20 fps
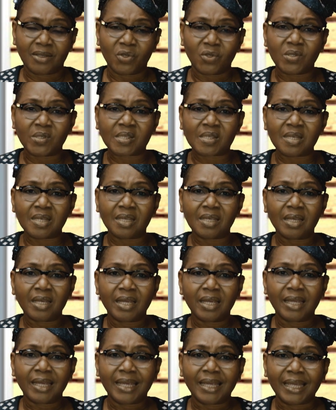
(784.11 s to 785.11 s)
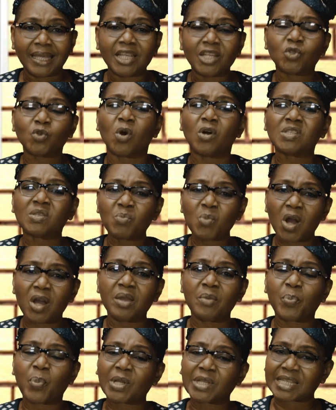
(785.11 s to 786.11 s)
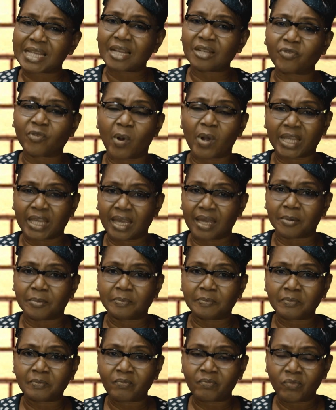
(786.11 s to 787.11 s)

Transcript: You see, it was more important for him